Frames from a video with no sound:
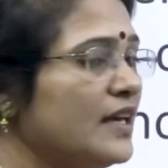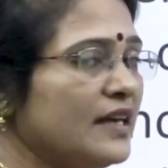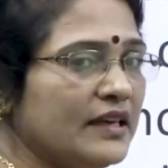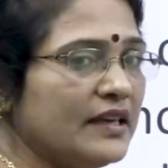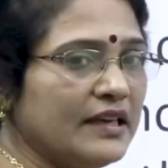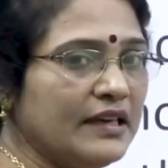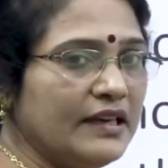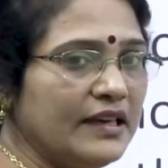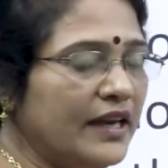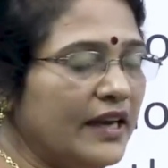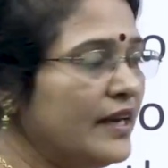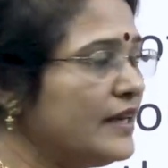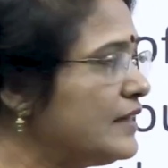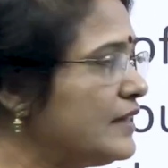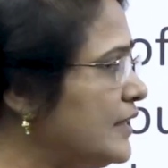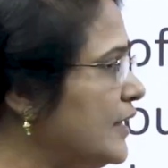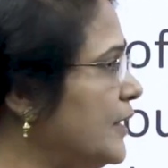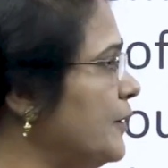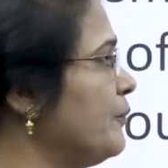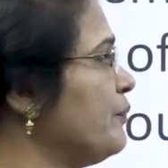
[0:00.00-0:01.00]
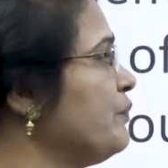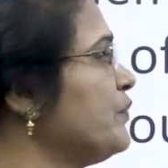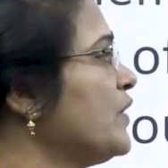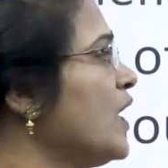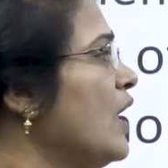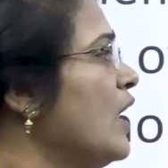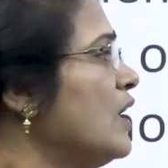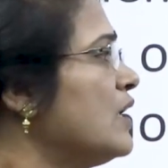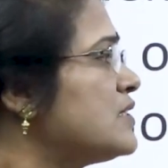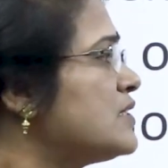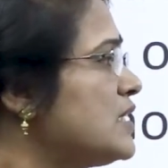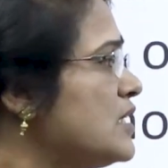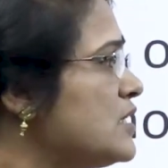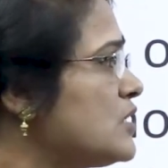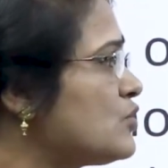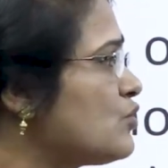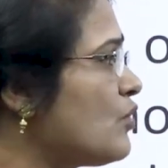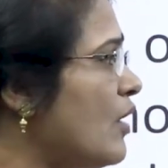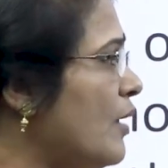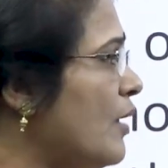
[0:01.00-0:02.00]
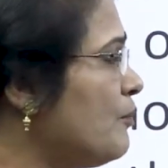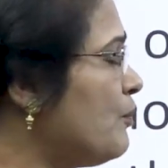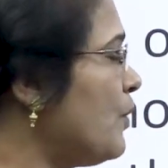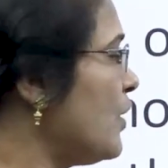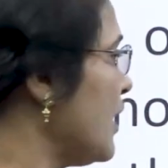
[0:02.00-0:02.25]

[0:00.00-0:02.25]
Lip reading: relay team. She swam for